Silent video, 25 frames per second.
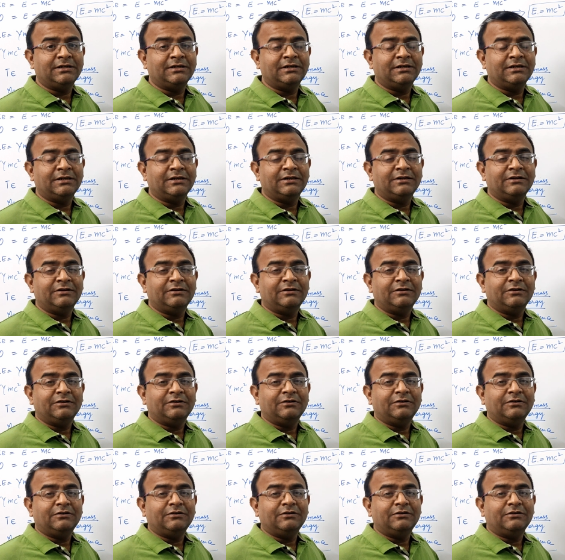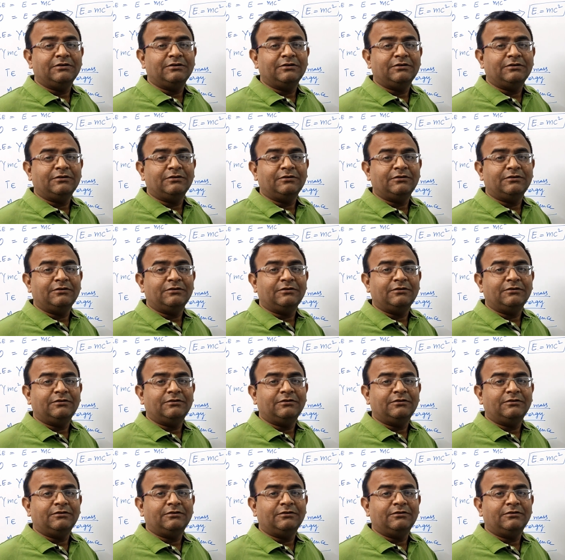
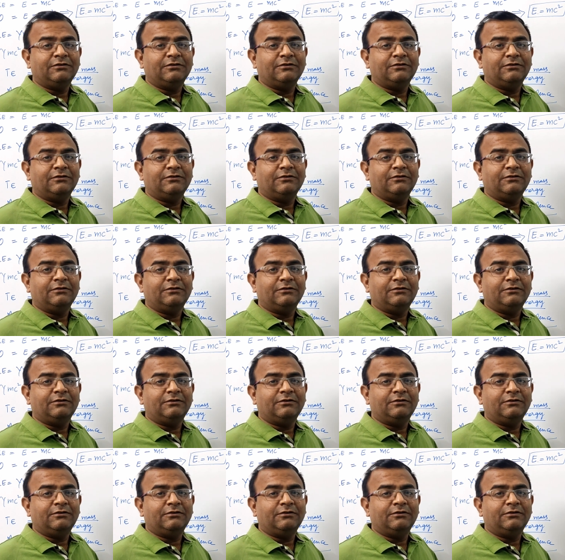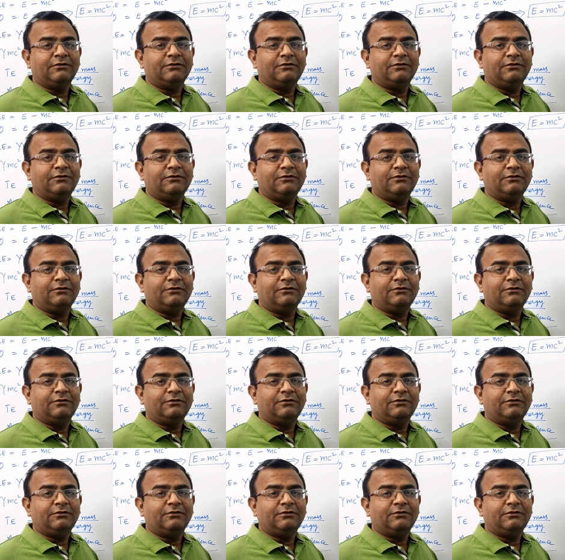Nobody speaks.